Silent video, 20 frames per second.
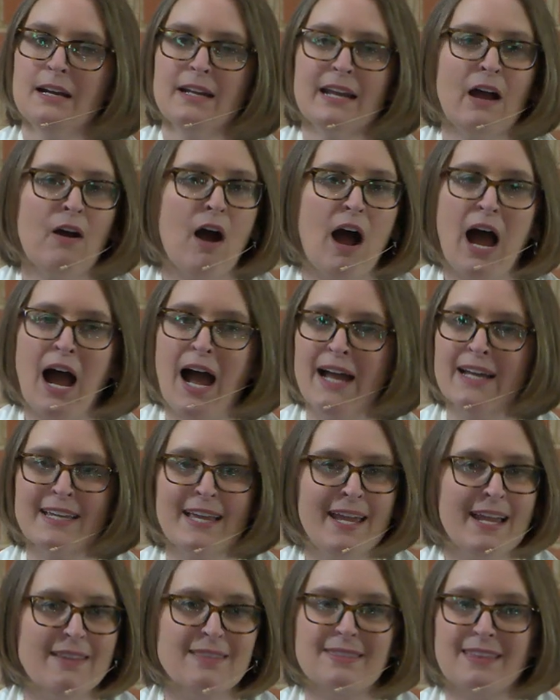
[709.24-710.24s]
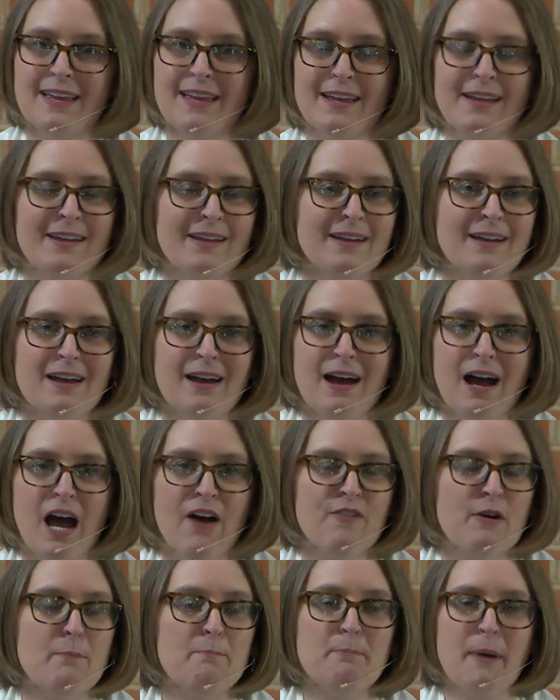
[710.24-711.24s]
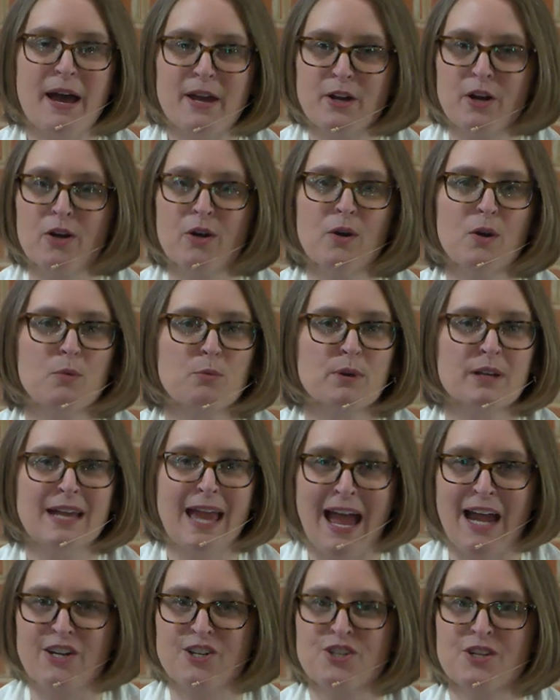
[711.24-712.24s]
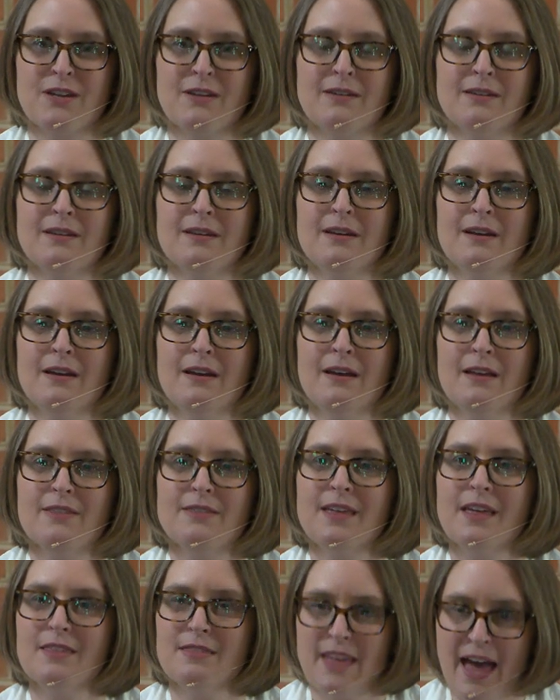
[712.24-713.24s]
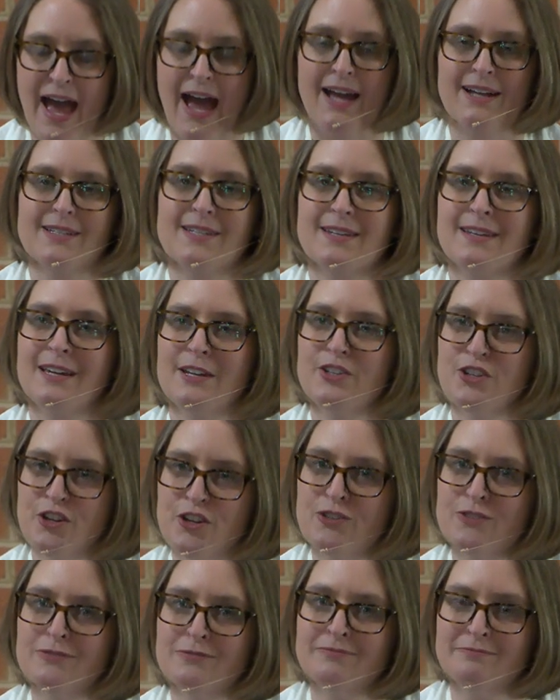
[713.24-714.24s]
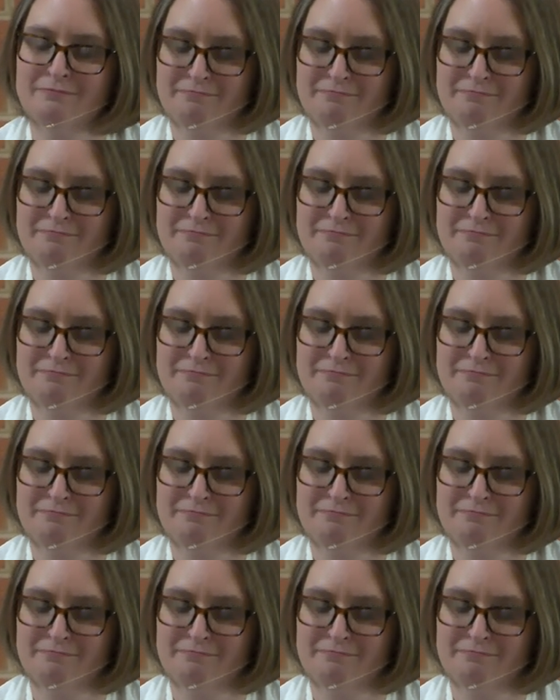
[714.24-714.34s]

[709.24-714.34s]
Now, I can't think of a better reaction than that, can you?